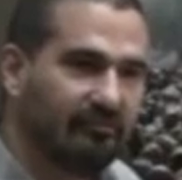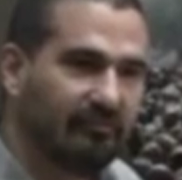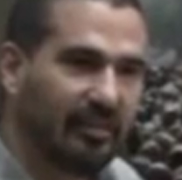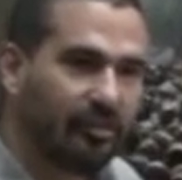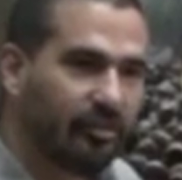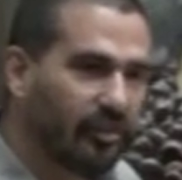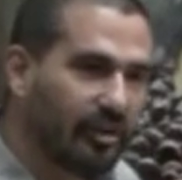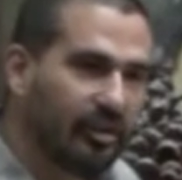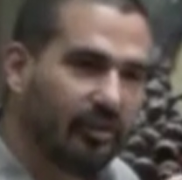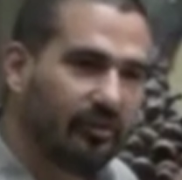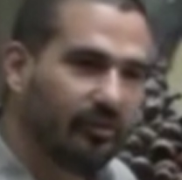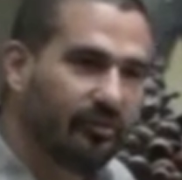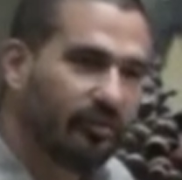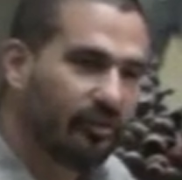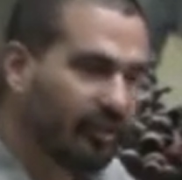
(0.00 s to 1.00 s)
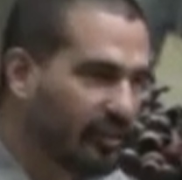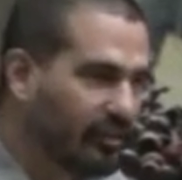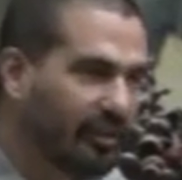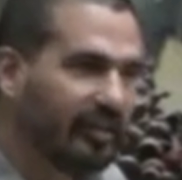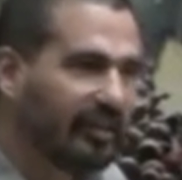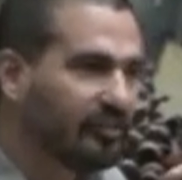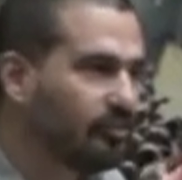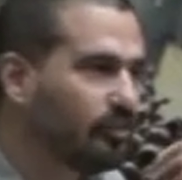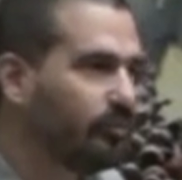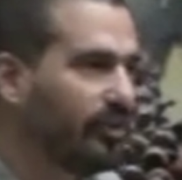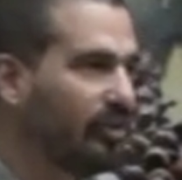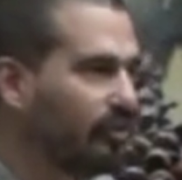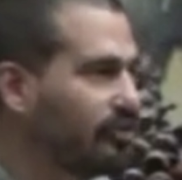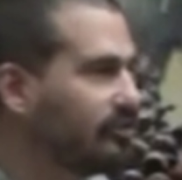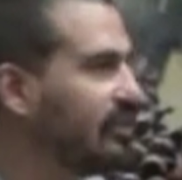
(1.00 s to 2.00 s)
the three, you know, the three needs to
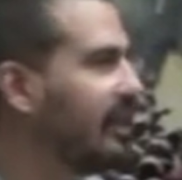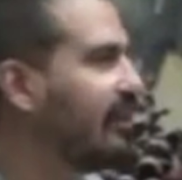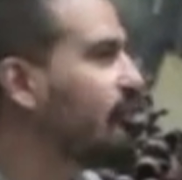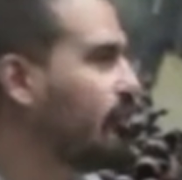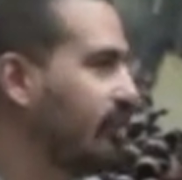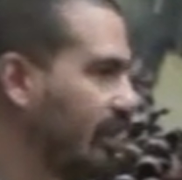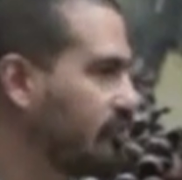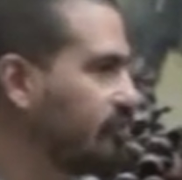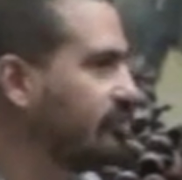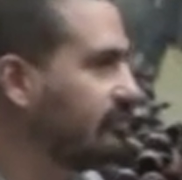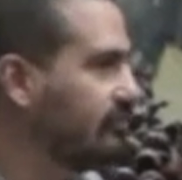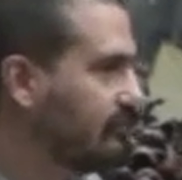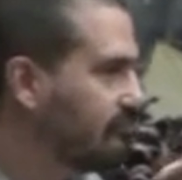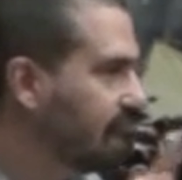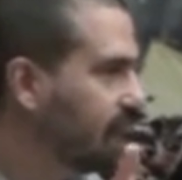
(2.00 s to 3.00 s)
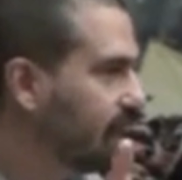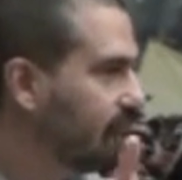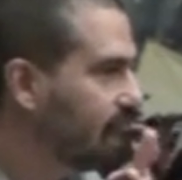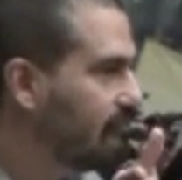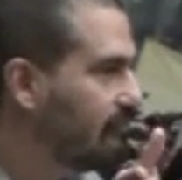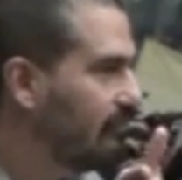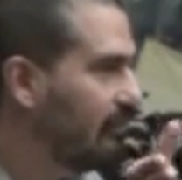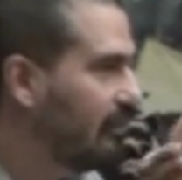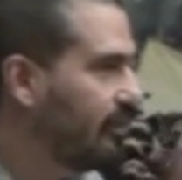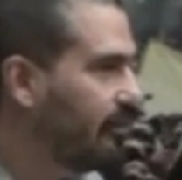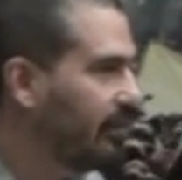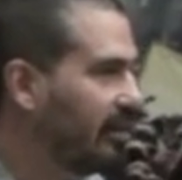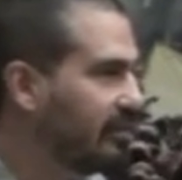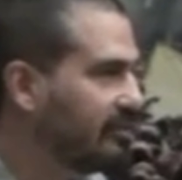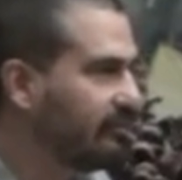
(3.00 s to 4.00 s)
be understanding connection:
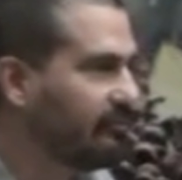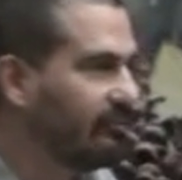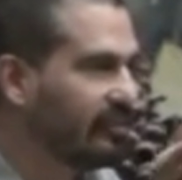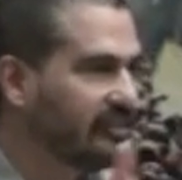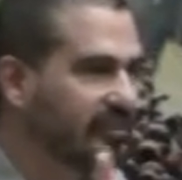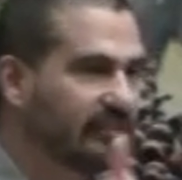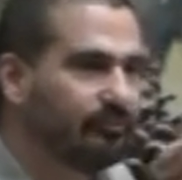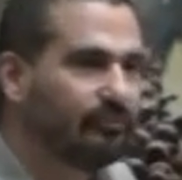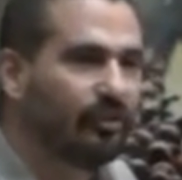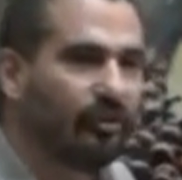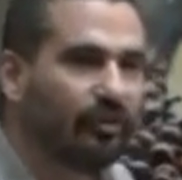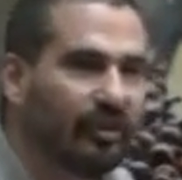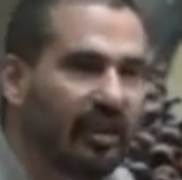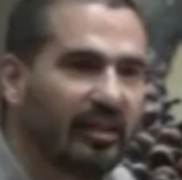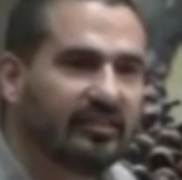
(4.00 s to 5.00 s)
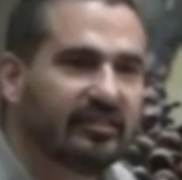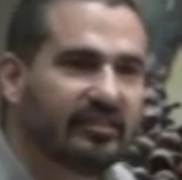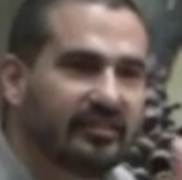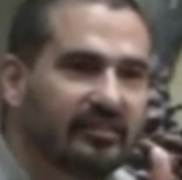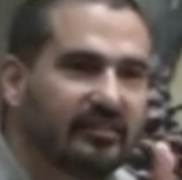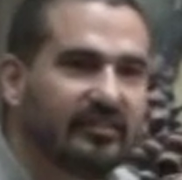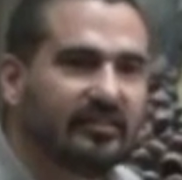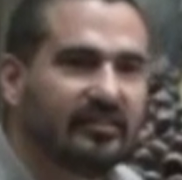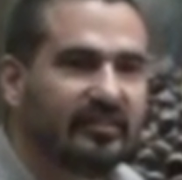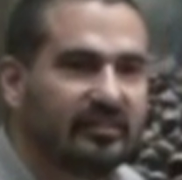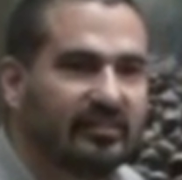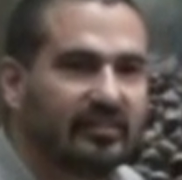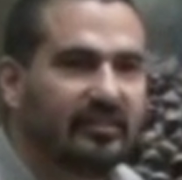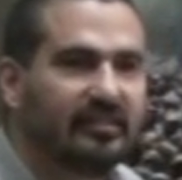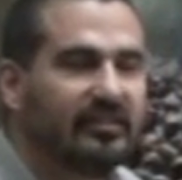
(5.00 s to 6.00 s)
liberalism, fascism, coloniality.
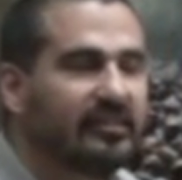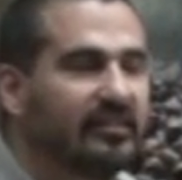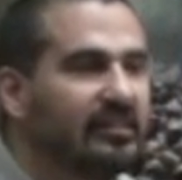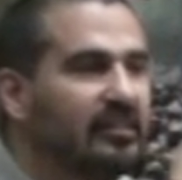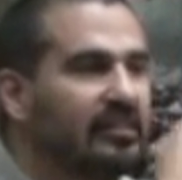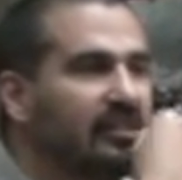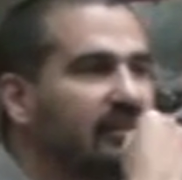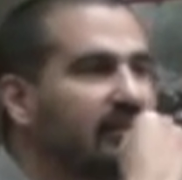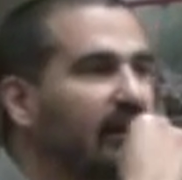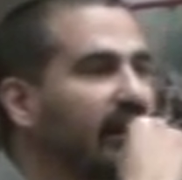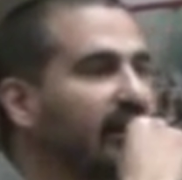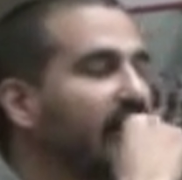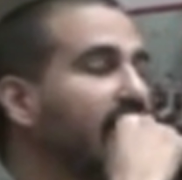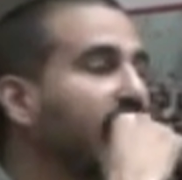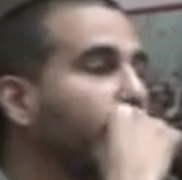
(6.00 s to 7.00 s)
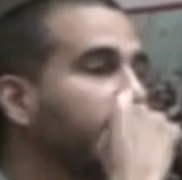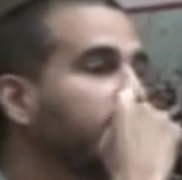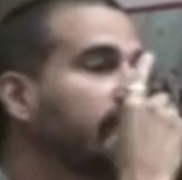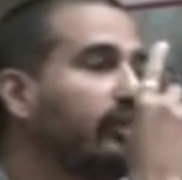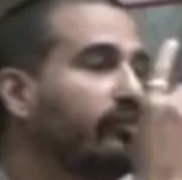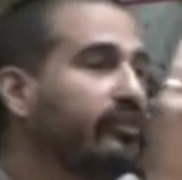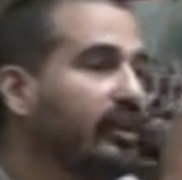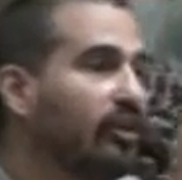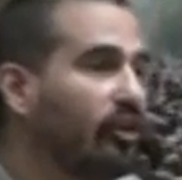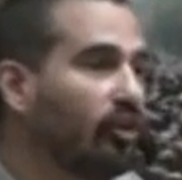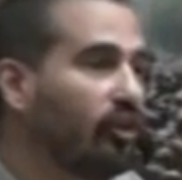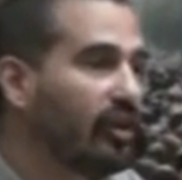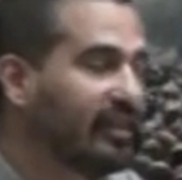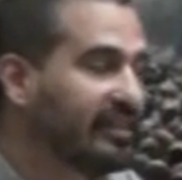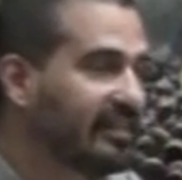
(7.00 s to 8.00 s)
And then the question of
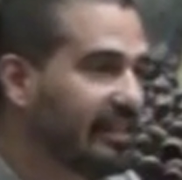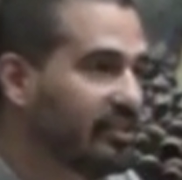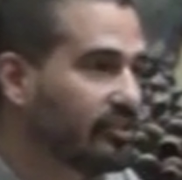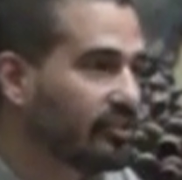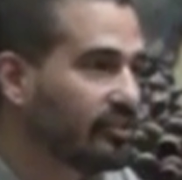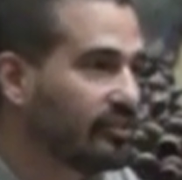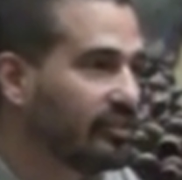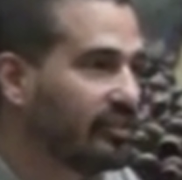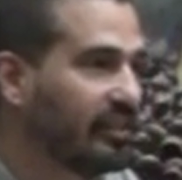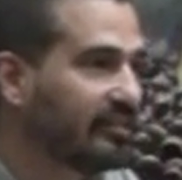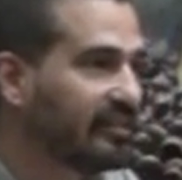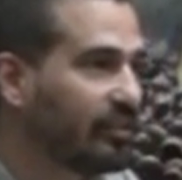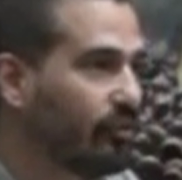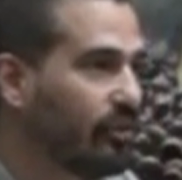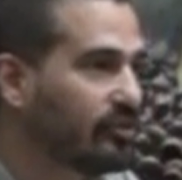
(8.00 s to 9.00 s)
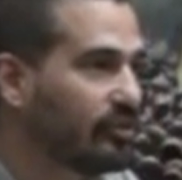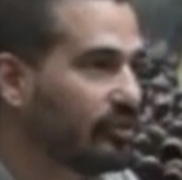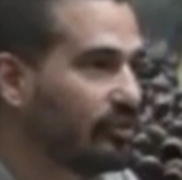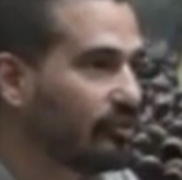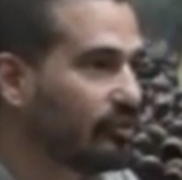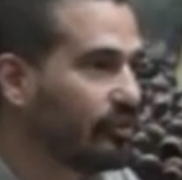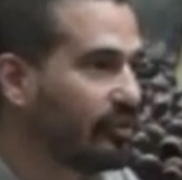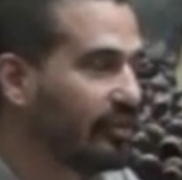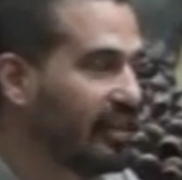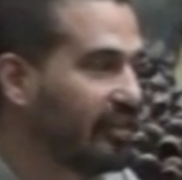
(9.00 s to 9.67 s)
decolonization is a question also of